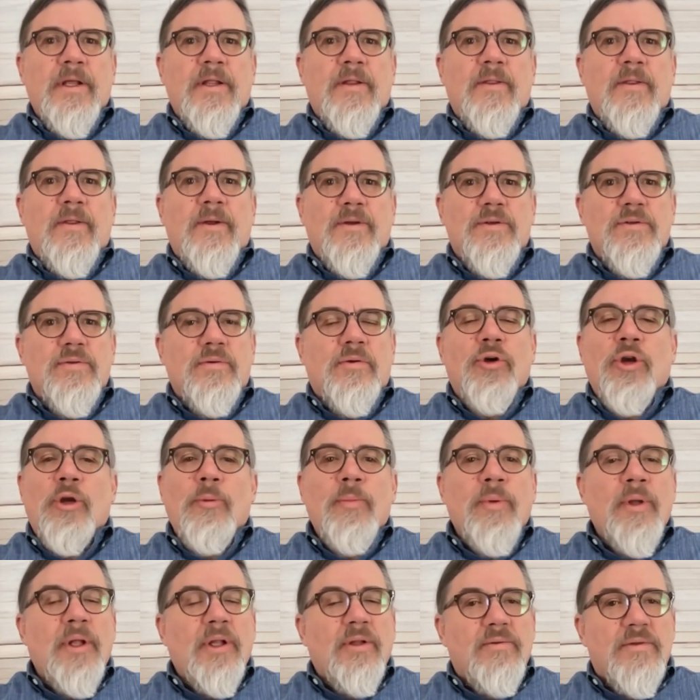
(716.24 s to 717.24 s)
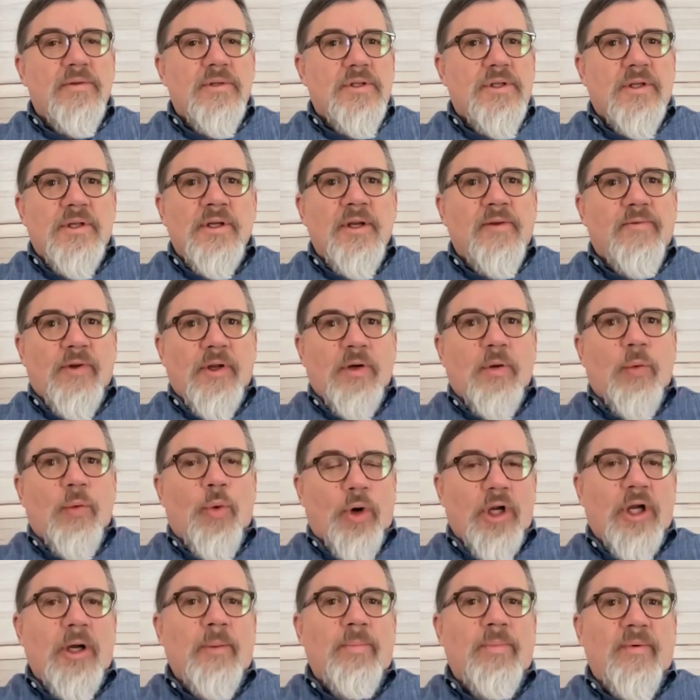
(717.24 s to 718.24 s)
there's going to be a significant
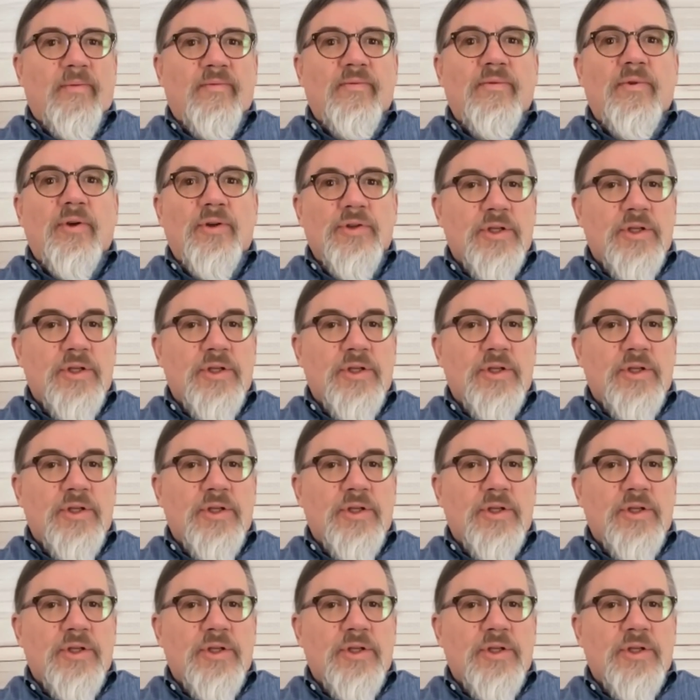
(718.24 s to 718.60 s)
workup of those